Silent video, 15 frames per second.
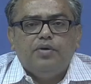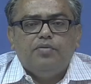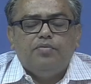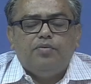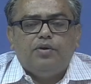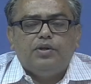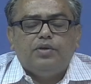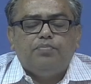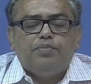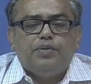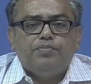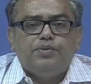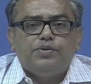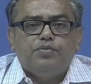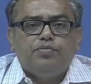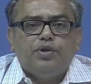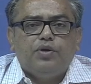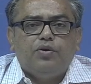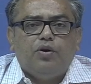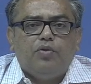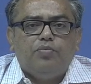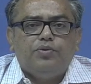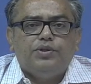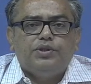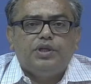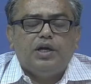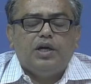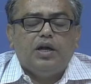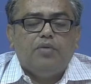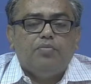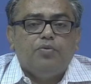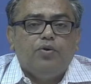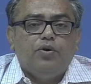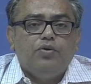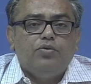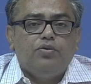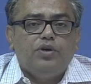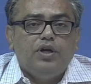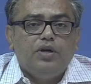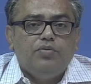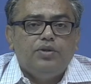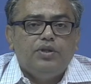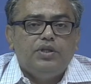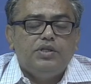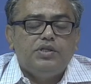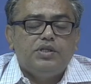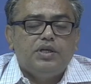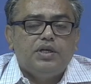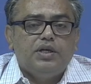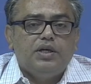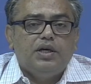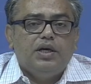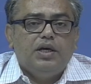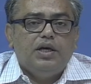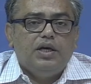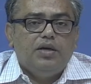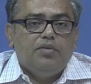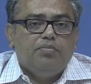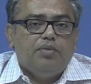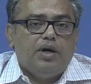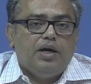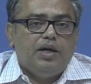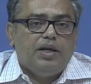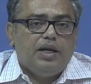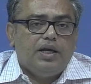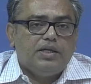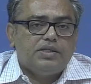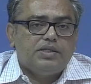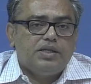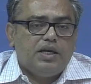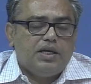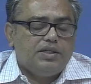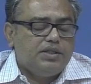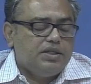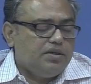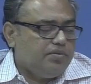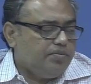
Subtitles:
for the purpose of the incorporation, and I am going to deal with this thing in my next lecture.